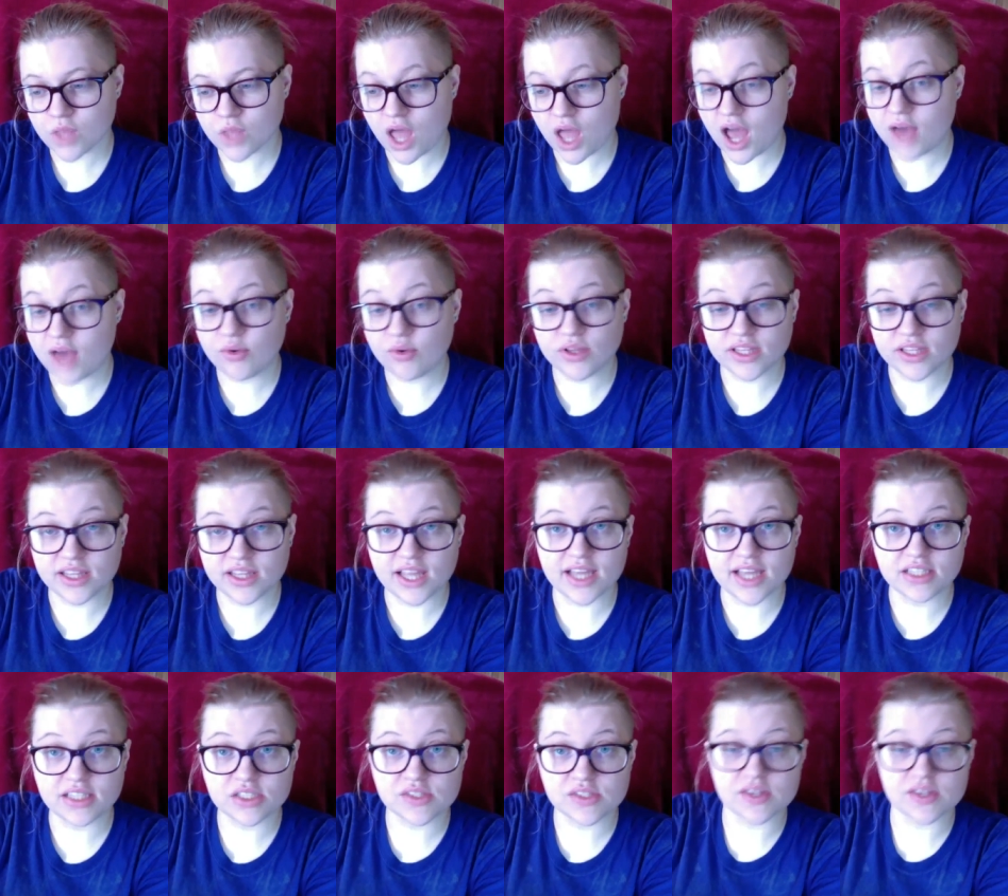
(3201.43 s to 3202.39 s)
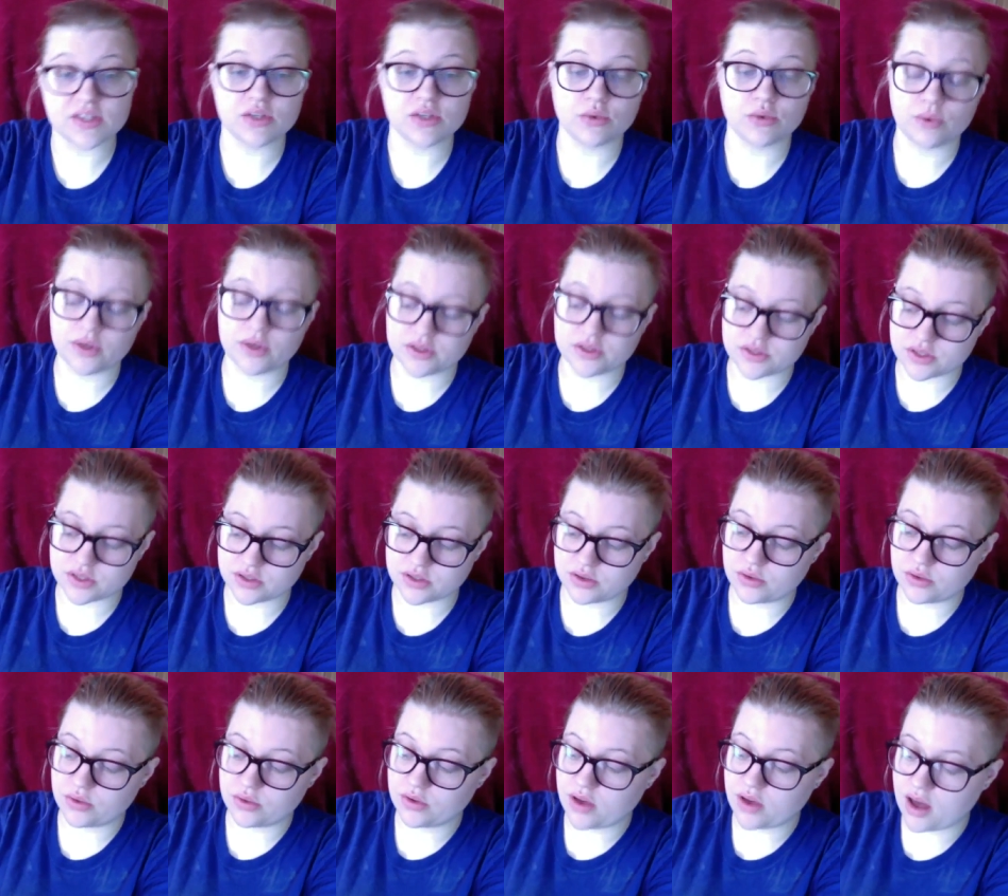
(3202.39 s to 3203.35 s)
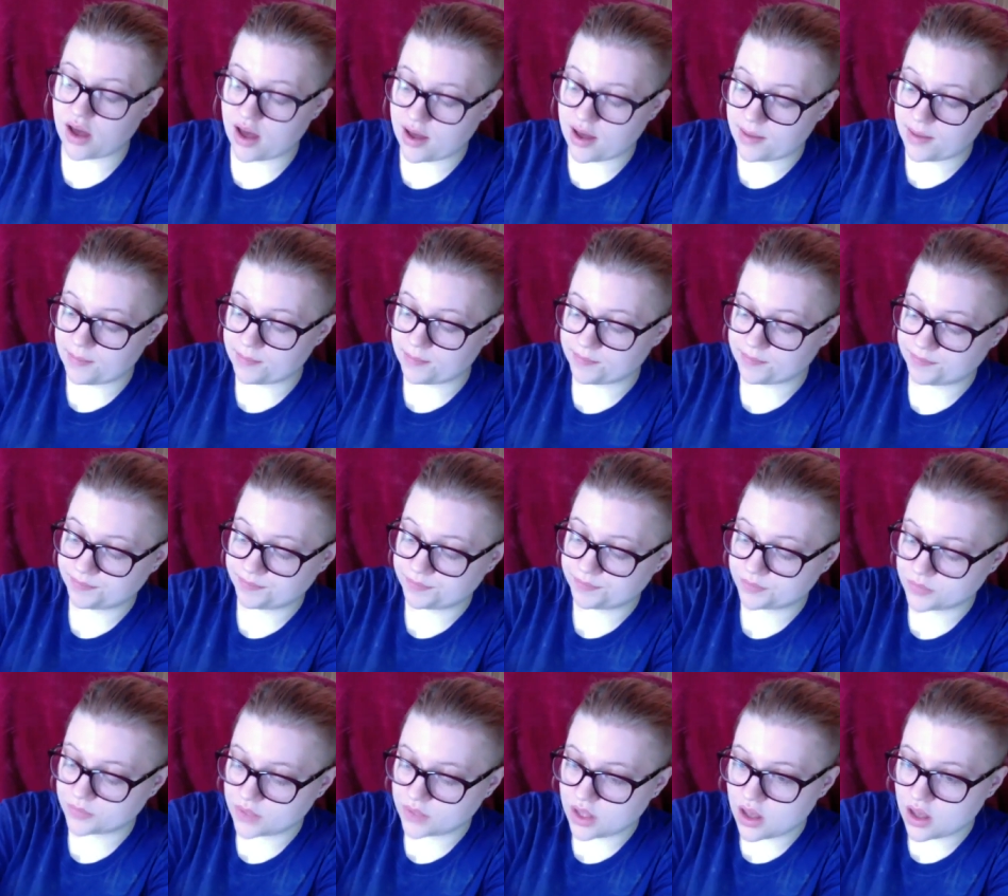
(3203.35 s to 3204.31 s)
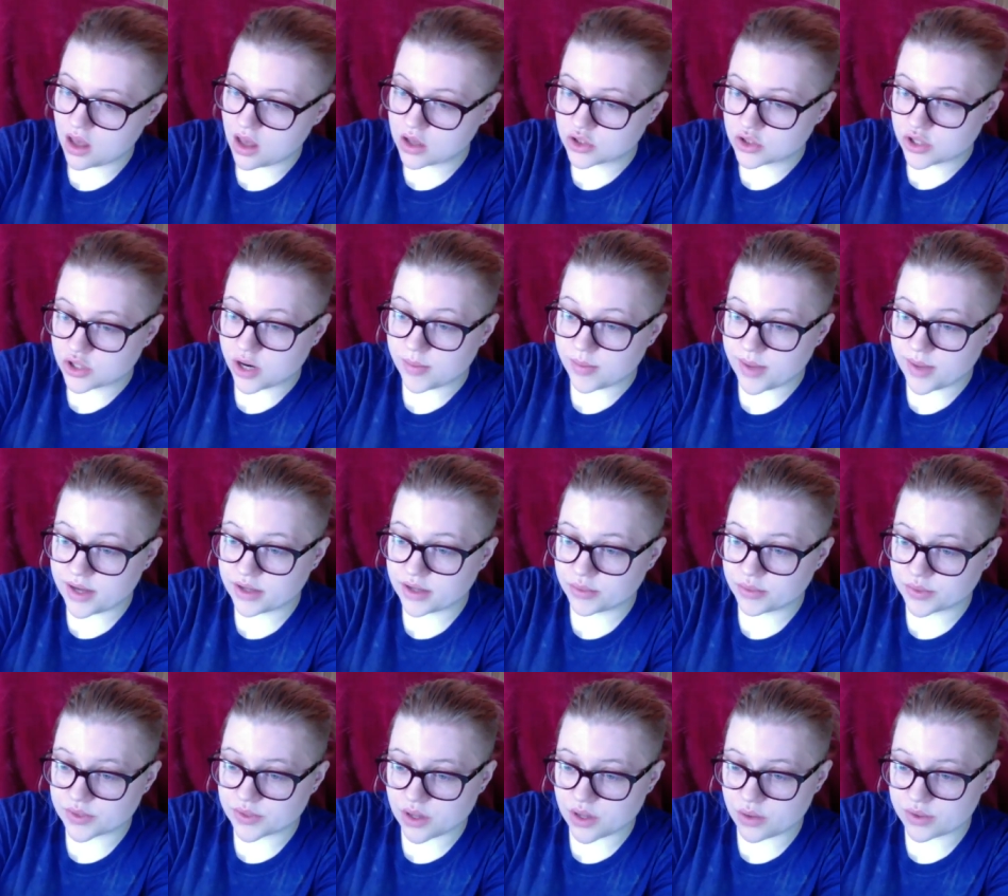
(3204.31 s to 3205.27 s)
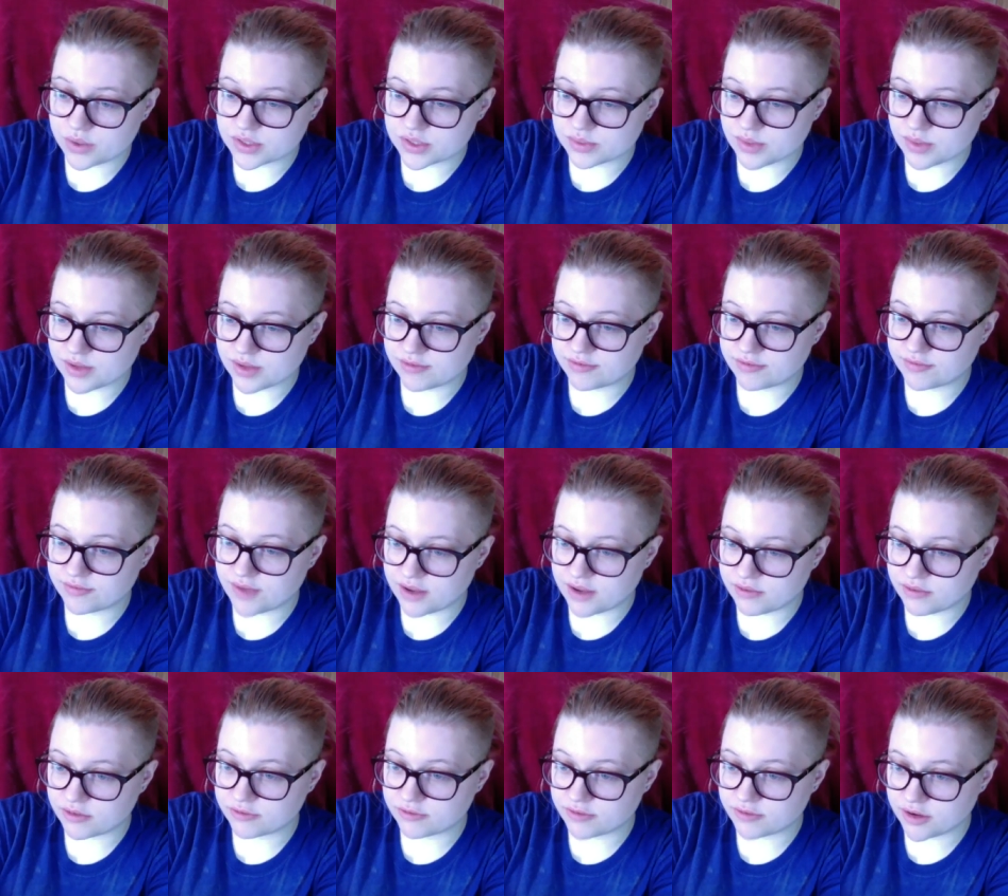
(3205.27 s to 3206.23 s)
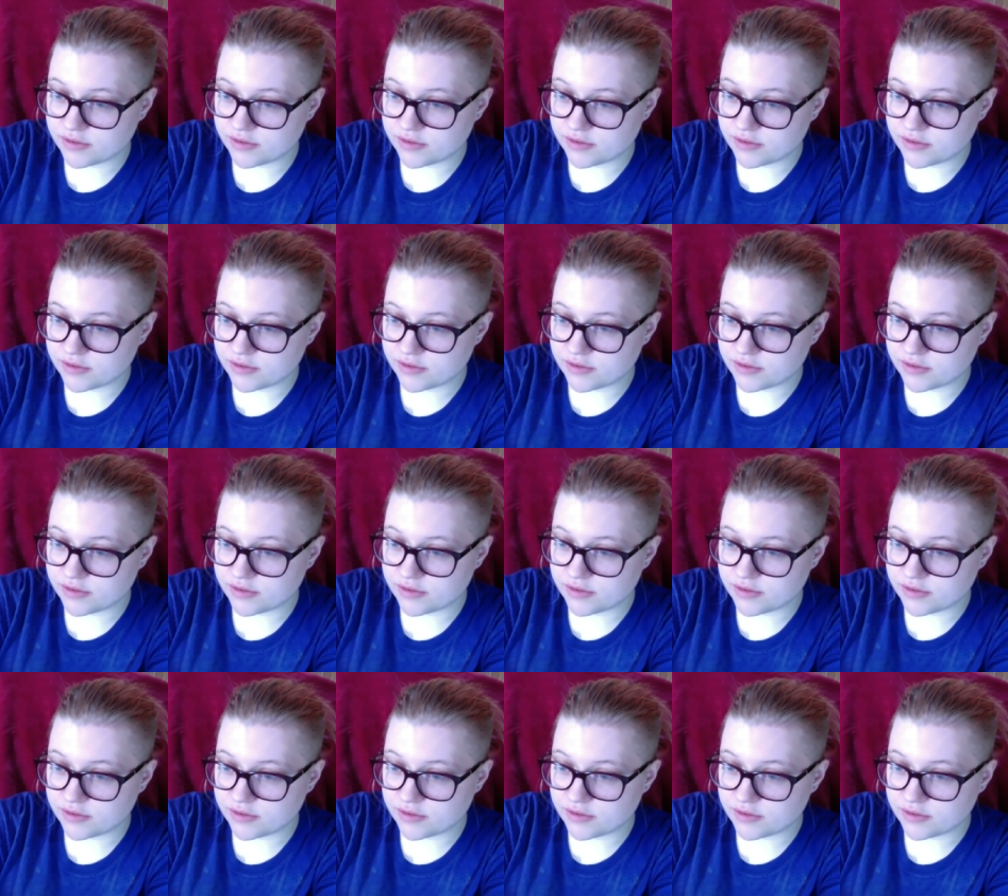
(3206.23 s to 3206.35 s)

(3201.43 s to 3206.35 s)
I really liked Cyndaquil too. Charmander was always my favorite.